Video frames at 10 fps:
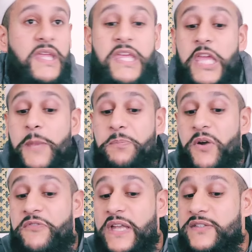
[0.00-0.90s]
He
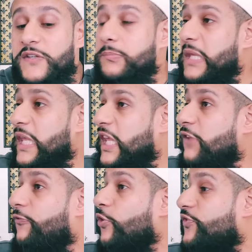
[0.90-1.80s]
prevented me,
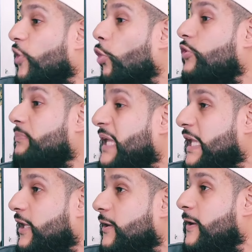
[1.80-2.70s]
he forestalled
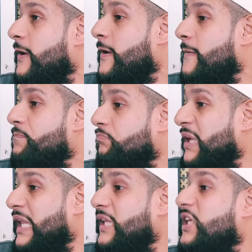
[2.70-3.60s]
me,
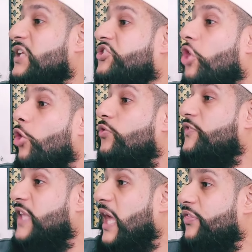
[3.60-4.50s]
meaning he
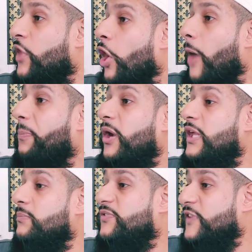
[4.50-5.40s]
chose death
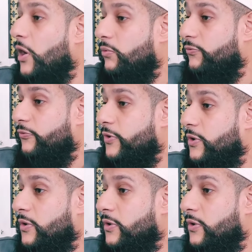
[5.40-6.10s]
upon himself.